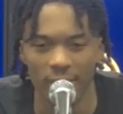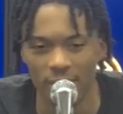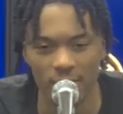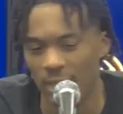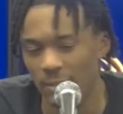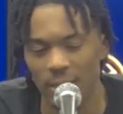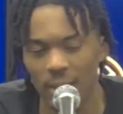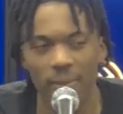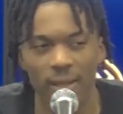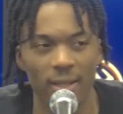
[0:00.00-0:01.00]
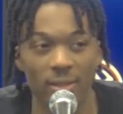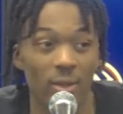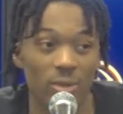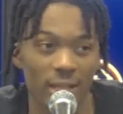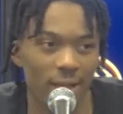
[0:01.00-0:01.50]
He just keep telling me, like,
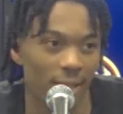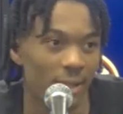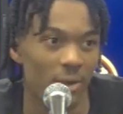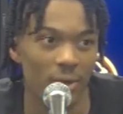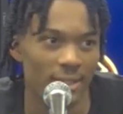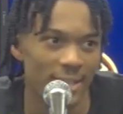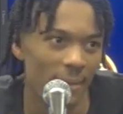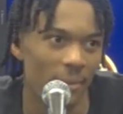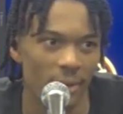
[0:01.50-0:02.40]
don't stop. Keep going in attack mode.